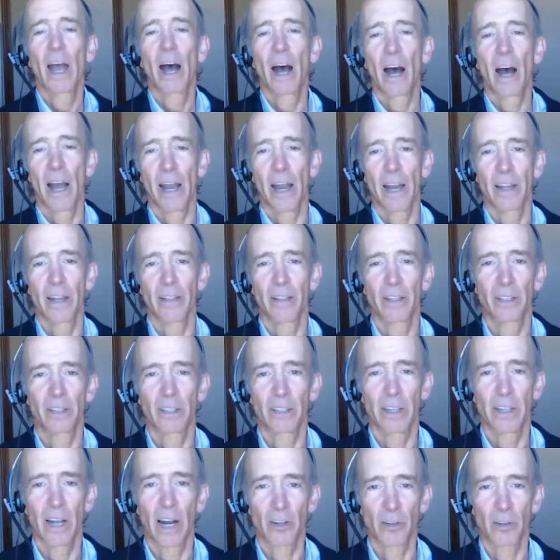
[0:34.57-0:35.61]
Hi, this
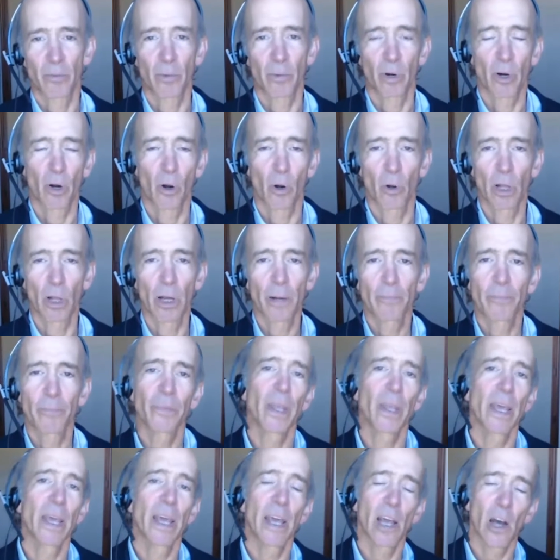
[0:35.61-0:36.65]
is Dr. Mercola,
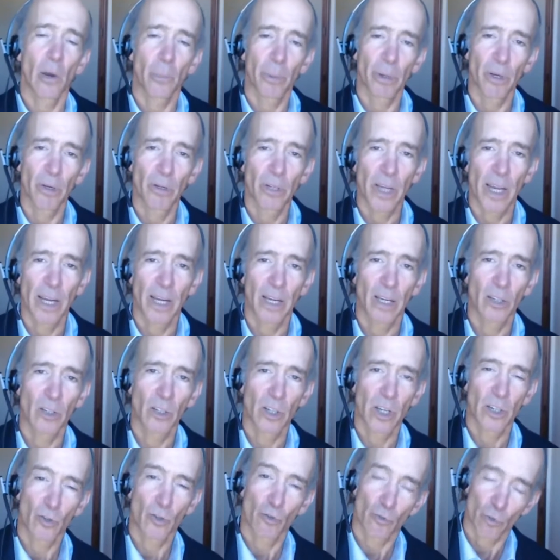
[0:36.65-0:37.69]
helping you take
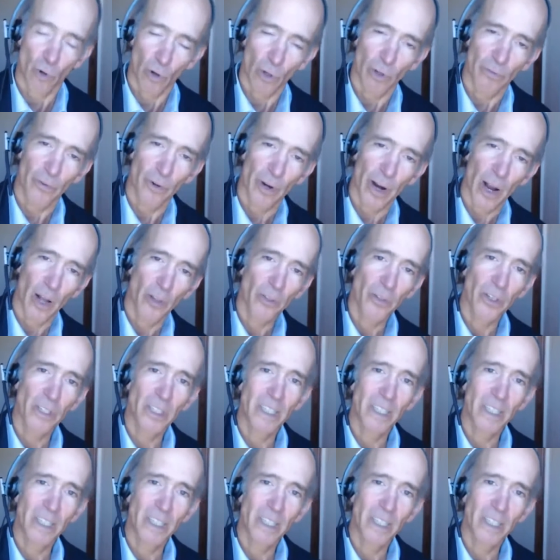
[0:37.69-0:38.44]
control of your health.